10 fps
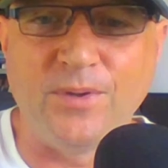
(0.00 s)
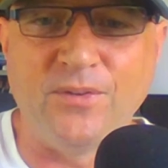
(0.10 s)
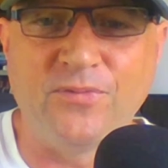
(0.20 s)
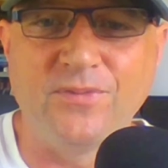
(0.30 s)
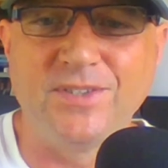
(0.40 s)
when
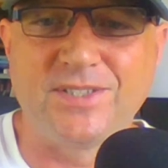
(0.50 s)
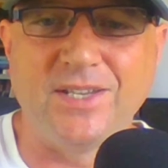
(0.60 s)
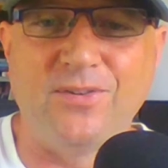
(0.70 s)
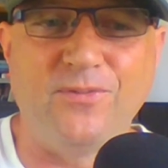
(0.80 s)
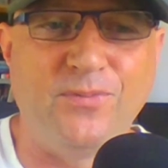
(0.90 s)

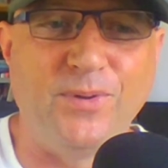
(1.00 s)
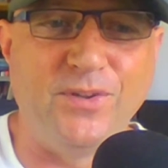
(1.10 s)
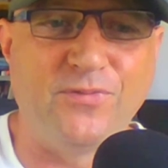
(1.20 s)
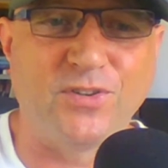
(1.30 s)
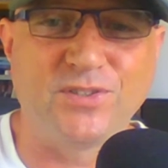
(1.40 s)

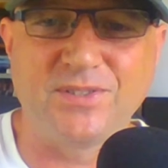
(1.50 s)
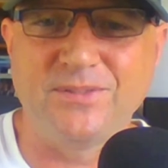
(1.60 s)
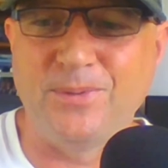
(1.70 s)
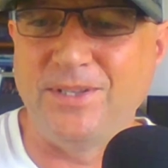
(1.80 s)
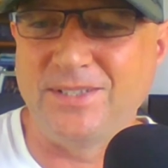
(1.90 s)
the
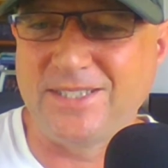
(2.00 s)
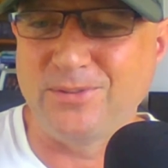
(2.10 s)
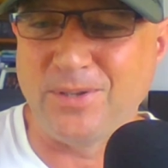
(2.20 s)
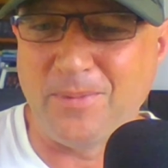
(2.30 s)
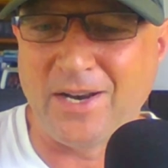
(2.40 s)

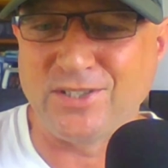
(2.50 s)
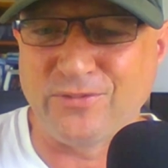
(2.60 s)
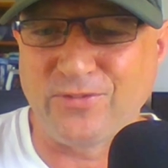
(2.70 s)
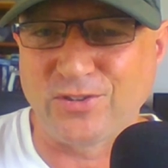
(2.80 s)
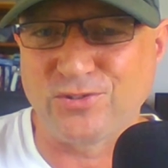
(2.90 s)
Celtic
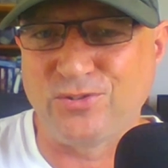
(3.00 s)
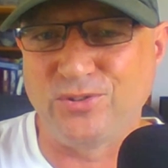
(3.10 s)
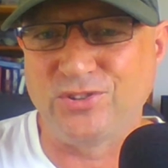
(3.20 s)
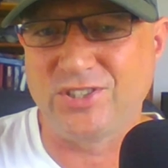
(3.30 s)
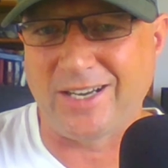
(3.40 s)
manager first
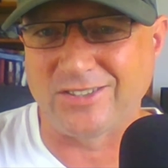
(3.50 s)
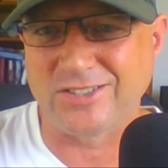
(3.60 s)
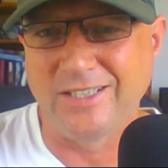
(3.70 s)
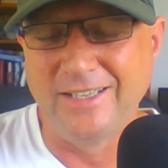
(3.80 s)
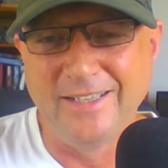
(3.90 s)
took
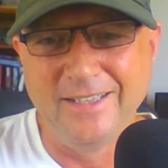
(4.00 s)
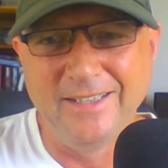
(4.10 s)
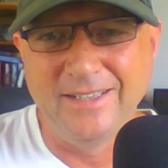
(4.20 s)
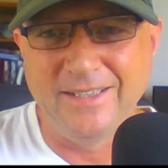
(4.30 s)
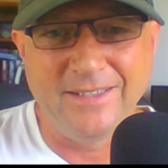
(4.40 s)
charge.
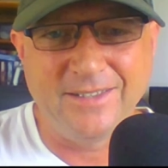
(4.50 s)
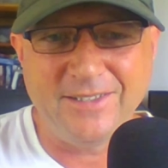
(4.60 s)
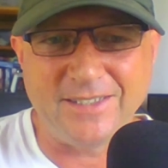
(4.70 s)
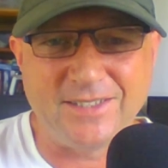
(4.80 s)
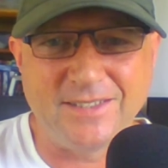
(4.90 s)

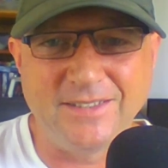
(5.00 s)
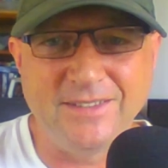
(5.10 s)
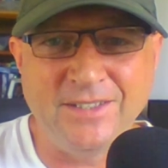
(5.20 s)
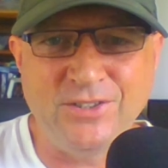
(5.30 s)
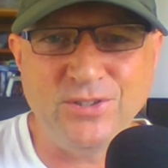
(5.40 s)
Kris,
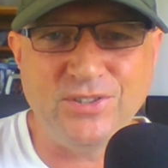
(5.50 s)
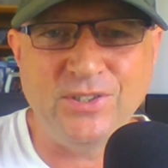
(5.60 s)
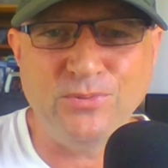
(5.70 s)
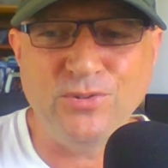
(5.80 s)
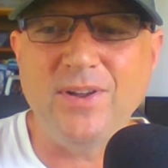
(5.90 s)

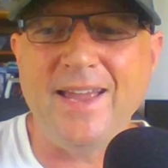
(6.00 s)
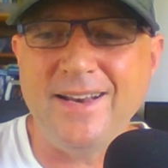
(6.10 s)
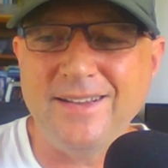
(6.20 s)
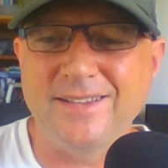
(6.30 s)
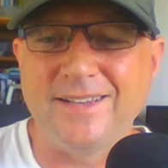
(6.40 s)
you'll do
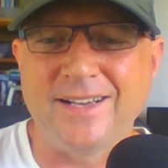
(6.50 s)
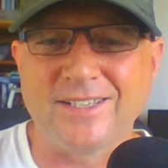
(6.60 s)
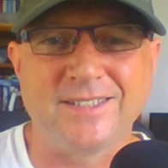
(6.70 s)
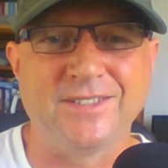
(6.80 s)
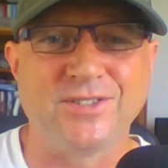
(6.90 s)
anything to
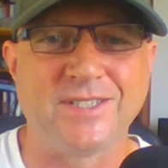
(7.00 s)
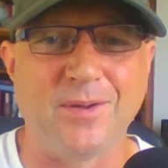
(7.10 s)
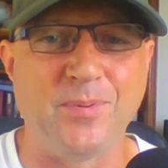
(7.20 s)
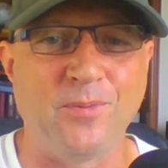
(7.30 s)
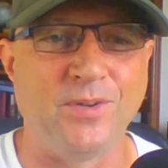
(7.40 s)
actually just
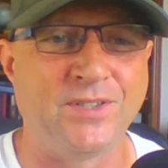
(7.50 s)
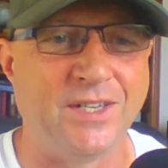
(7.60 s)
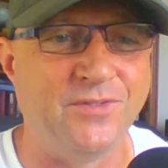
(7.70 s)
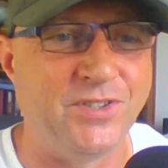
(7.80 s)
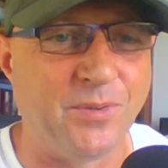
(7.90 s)
get people to
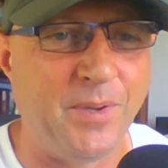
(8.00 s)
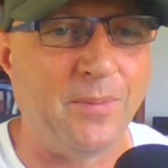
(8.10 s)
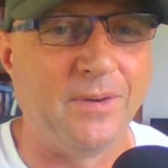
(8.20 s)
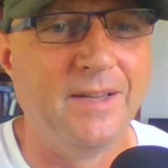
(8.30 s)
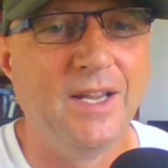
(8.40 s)
try and read your
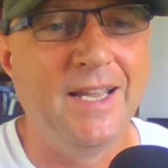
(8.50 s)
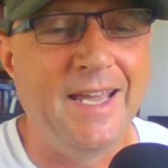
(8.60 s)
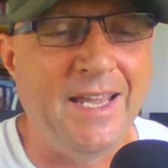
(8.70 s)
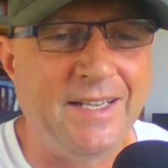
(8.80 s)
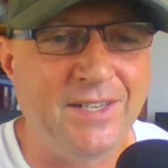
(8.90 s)
paper.
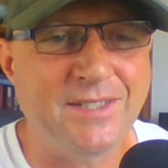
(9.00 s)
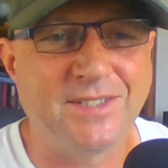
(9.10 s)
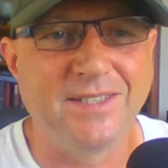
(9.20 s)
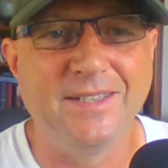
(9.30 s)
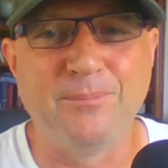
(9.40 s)

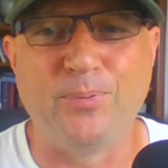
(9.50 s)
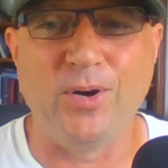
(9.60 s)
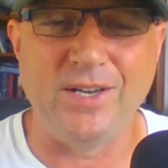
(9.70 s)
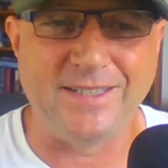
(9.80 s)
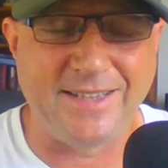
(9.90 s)
Kris
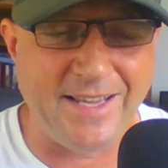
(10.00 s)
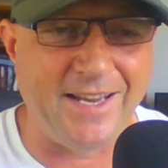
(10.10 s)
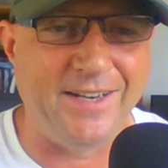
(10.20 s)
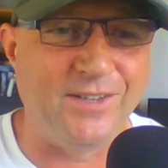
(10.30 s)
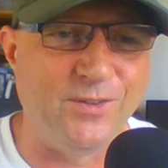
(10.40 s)
Boyd
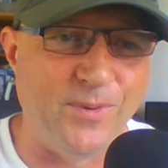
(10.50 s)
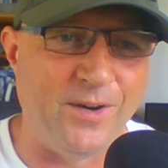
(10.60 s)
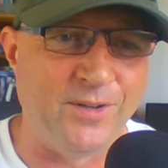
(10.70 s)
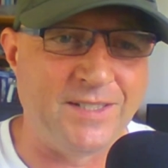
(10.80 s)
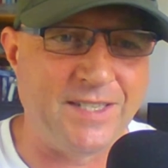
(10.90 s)
then
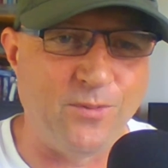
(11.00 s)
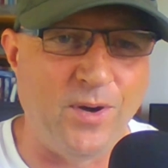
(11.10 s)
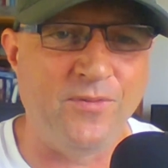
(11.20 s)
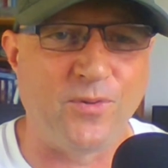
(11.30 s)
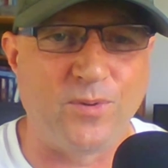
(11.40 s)
went on to say,
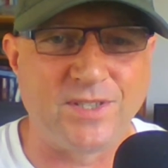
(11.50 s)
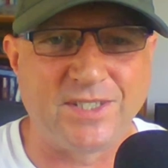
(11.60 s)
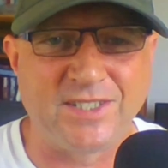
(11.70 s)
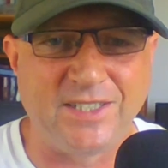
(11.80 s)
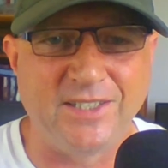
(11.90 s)
whatever it was,
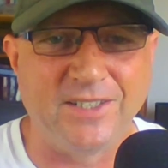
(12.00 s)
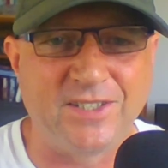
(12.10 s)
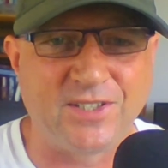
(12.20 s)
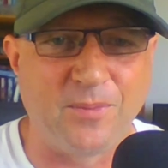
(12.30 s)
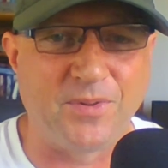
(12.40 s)
there's clearly
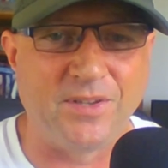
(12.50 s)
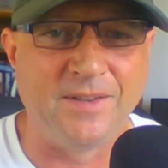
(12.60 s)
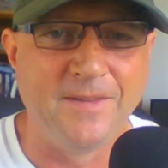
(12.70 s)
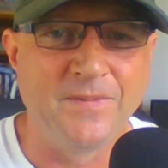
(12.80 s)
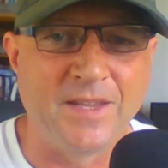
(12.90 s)

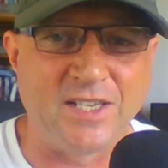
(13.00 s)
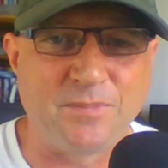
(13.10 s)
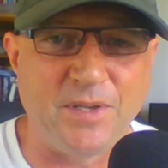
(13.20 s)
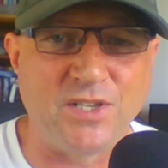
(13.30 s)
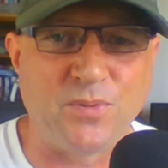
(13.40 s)
something that
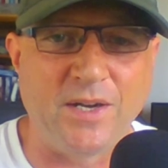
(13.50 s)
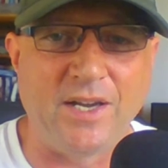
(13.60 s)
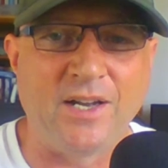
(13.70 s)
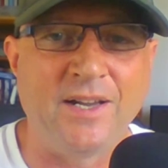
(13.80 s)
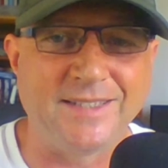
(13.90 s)
explains why
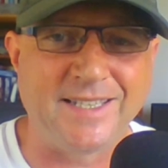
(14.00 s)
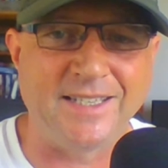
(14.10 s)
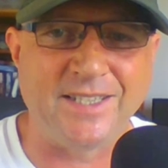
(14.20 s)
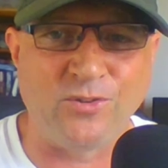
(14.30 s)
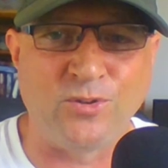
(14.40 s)

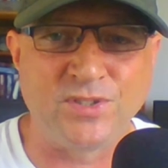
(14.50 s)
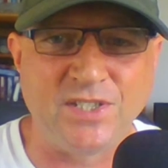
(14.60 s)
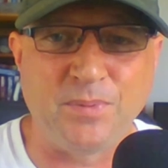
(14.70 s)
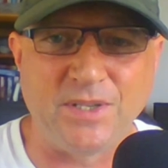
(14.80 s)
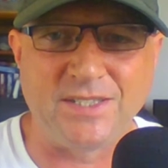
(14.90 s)
Hatate lost
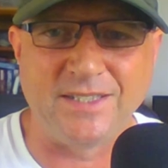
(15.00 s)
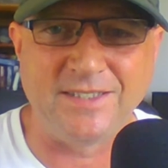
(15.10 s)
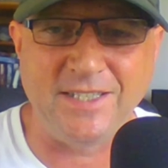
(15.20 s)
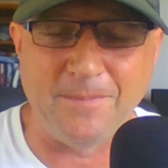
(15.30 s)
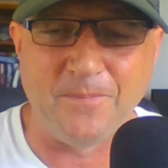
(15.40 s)
his place in
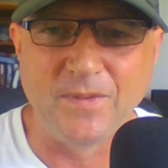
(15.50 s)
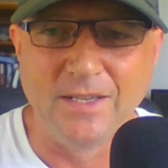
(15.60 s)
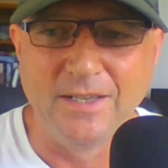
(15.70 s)
the team.